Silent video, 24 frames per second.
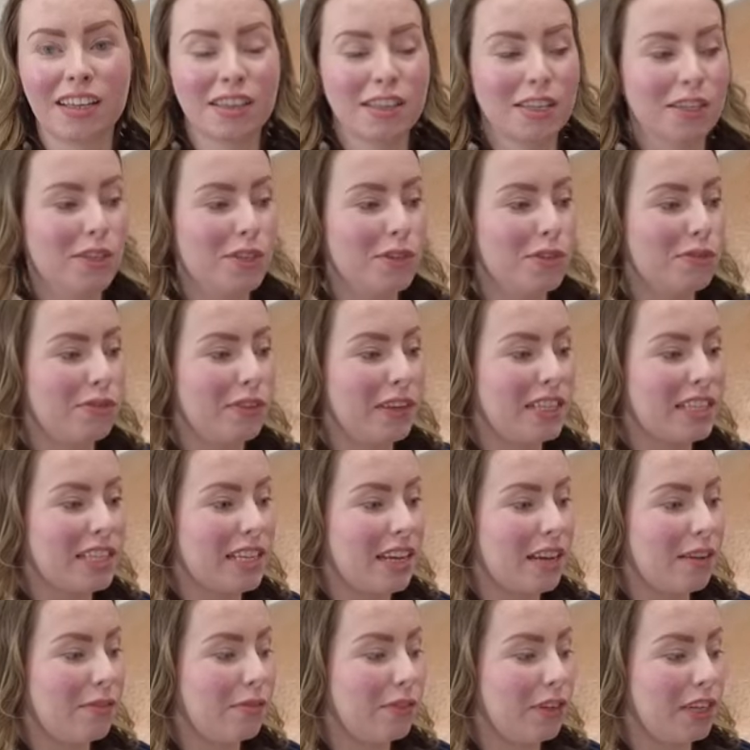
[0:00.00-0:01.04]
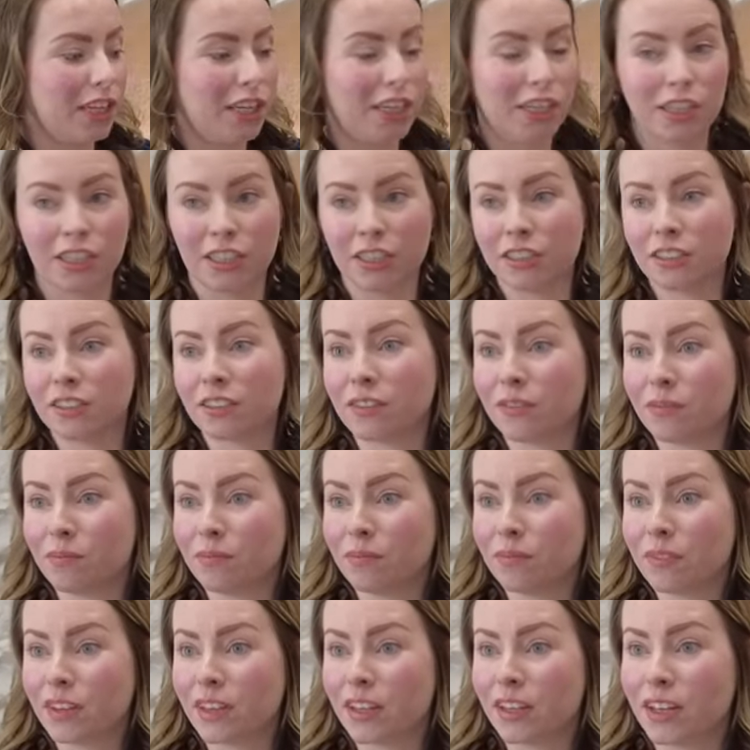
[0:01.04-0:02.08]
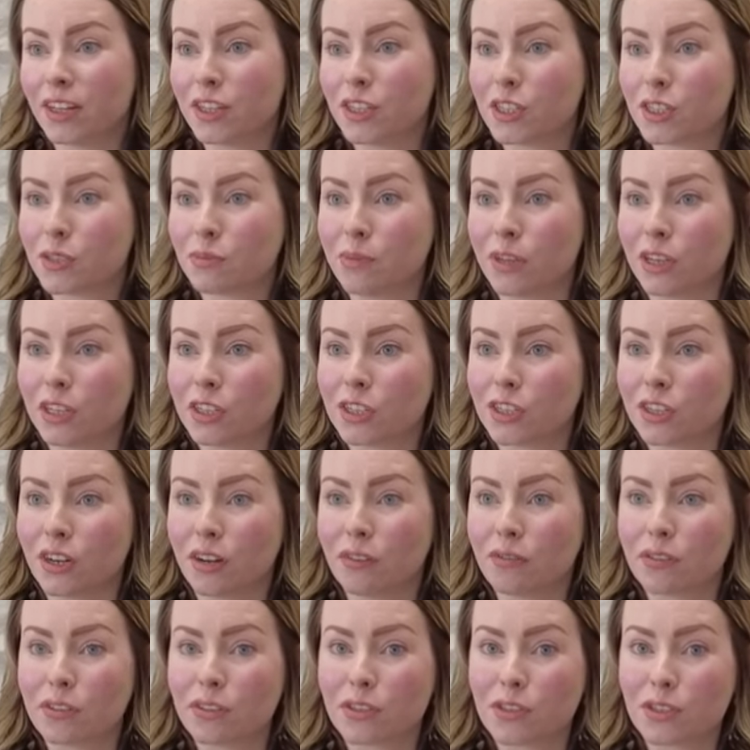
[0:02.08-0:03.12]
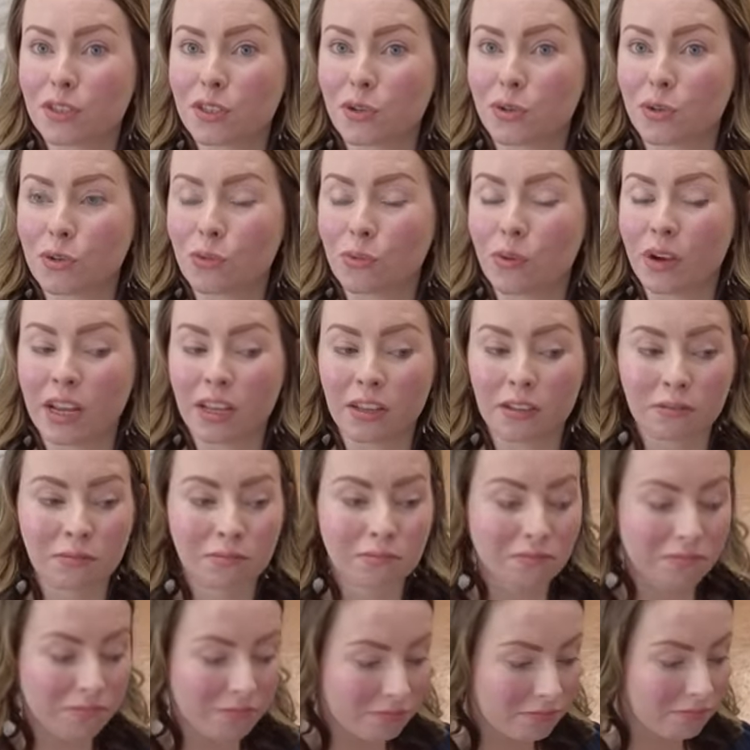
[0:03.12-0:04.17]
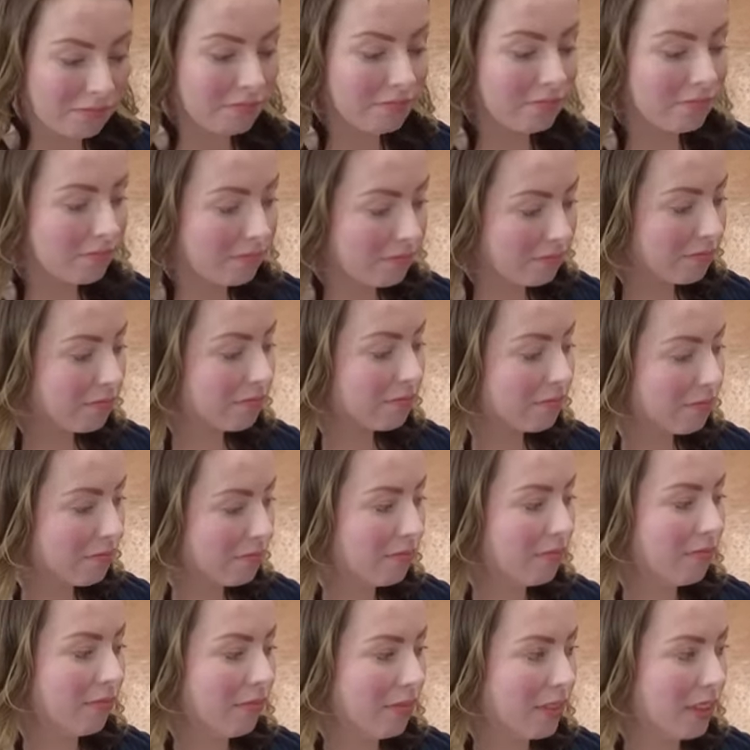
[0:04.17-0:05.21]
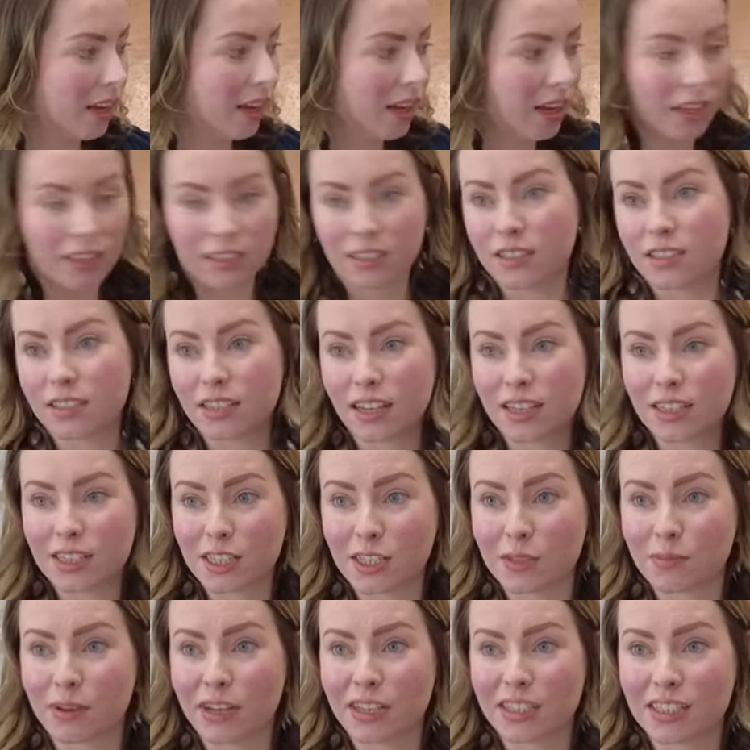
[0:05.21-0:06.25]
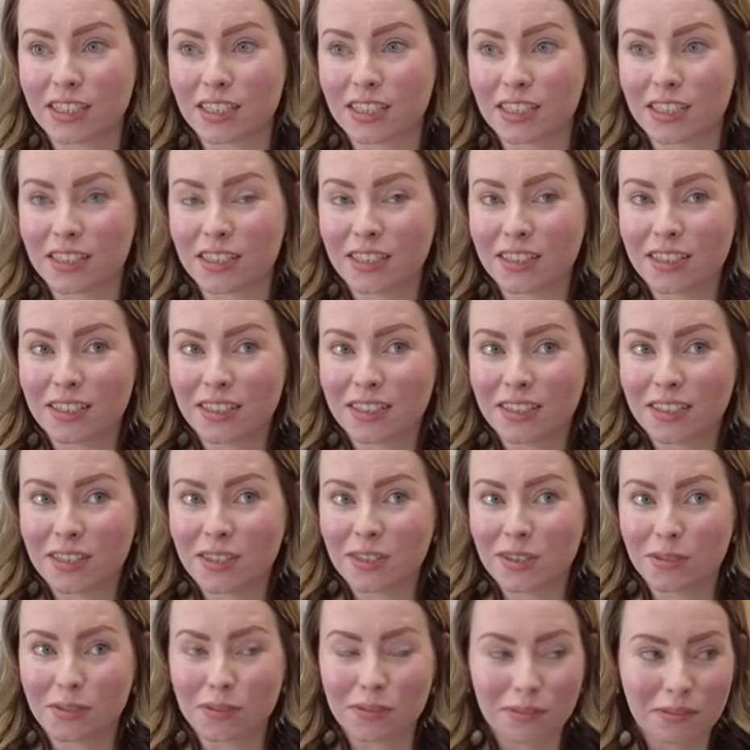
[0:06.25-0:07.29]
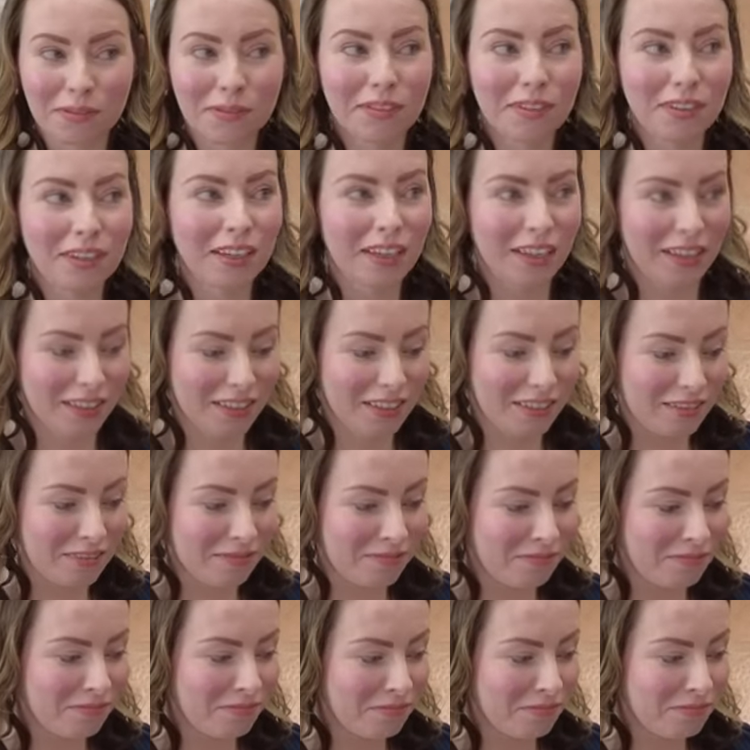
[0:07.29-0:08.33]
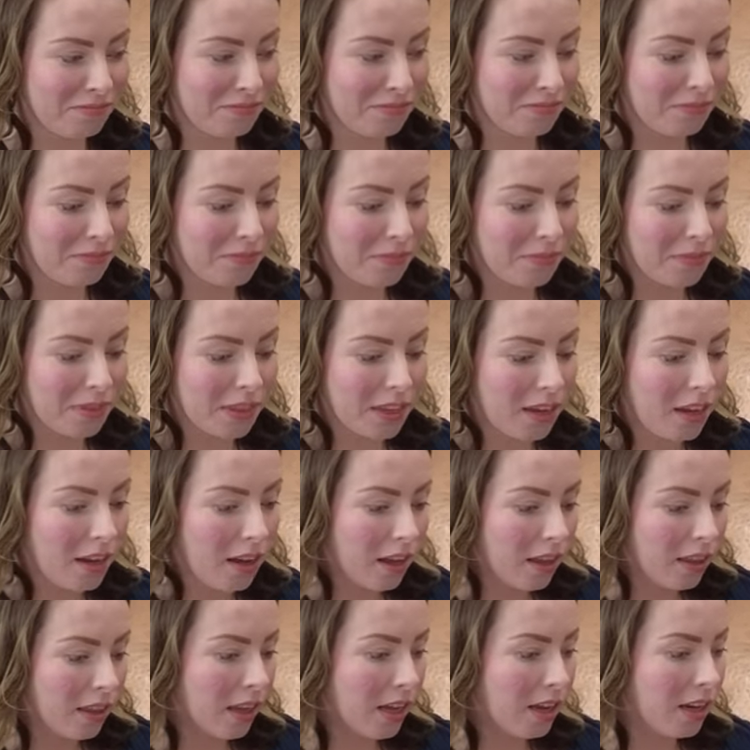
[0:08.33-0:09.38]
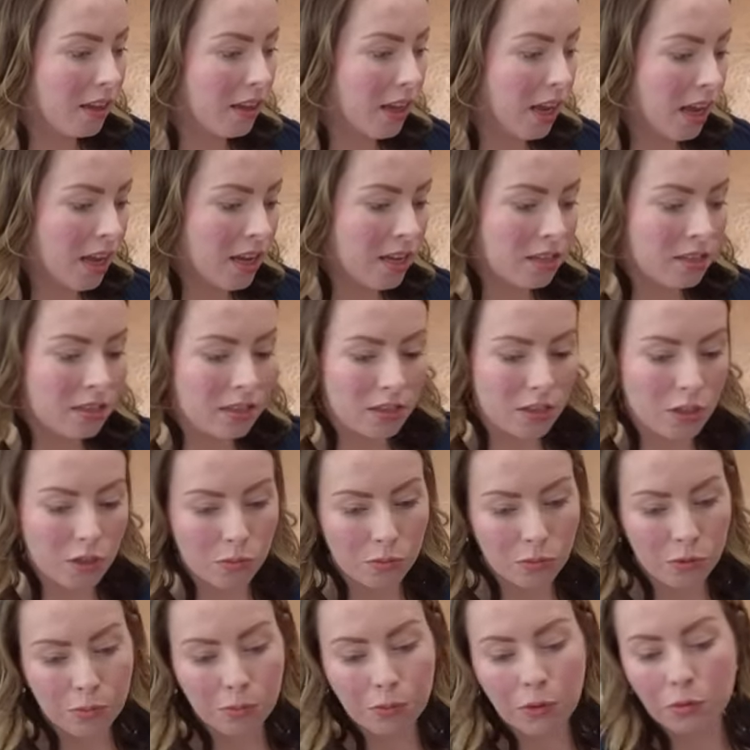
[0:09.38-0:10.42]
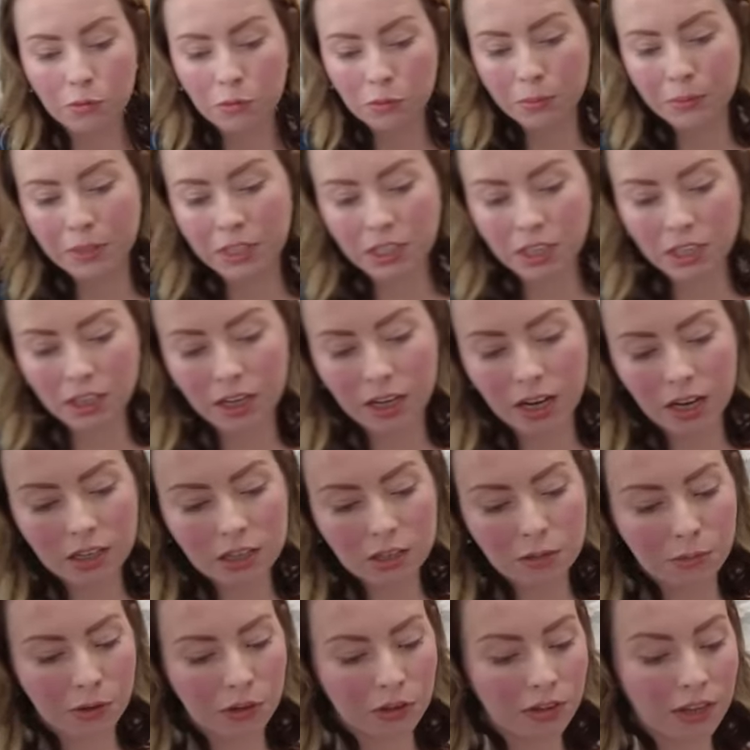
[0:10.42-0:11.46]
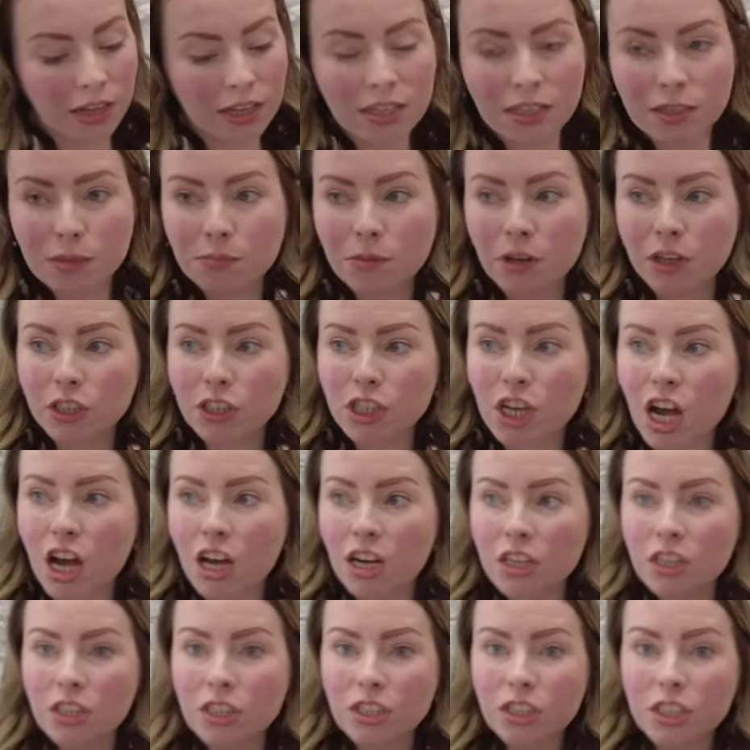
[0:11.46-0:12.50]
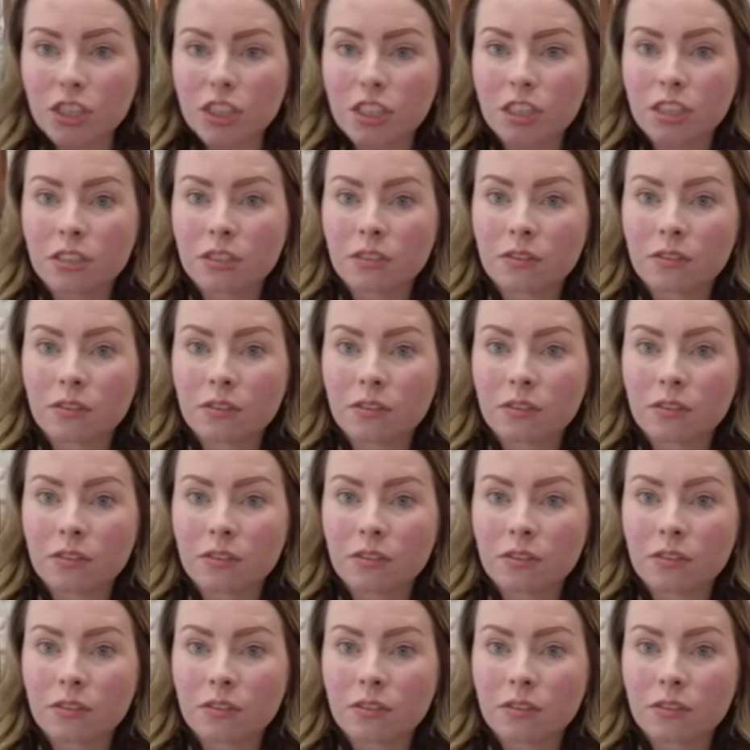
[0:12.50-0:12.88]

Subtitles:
They do visit every year, just make sure everything's going well and as expected. So, yeah. Then at the end, so we'll probably collect about this much harsh.